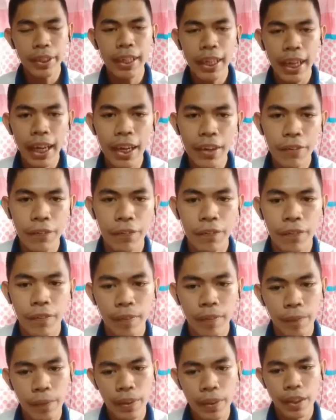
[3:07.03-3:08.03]
life.
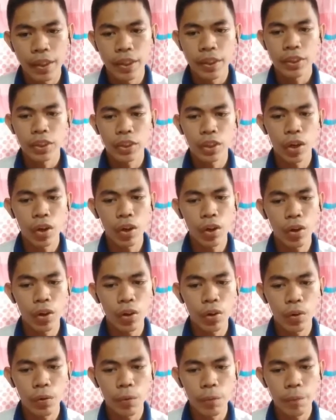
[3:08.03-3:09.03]

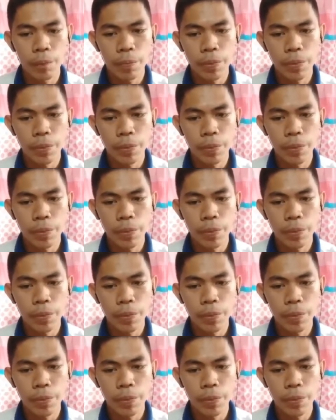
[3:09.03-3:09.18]
So